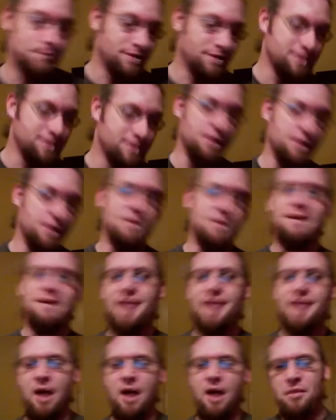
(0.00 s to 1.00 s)
So,
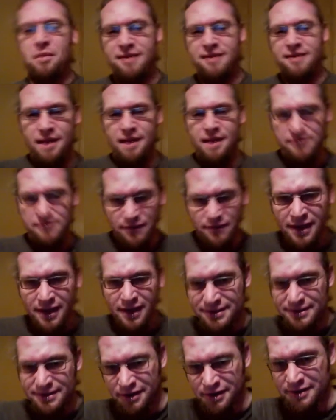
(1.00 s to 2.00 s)
how many times have you
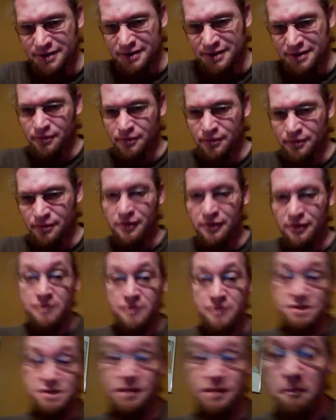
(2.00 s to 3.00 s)
guys started something you thought
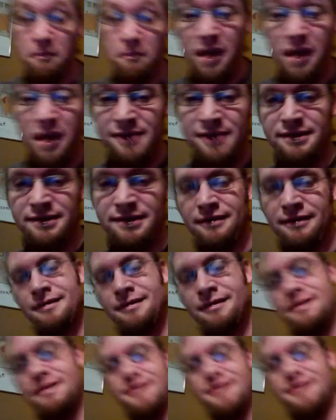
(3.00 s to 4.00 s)
was going to be amazing
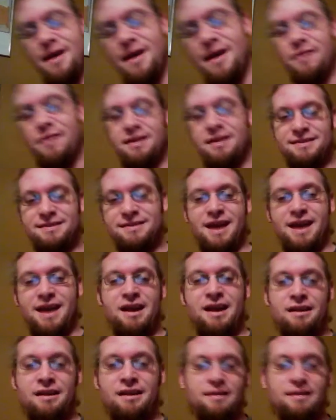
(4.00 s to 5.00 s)
and then
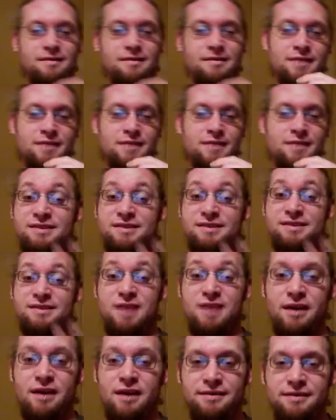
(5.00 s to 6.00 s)
decided that it
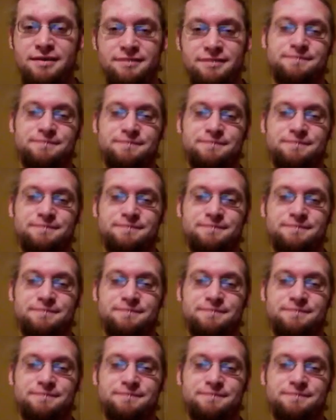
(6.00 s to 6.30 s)
sucked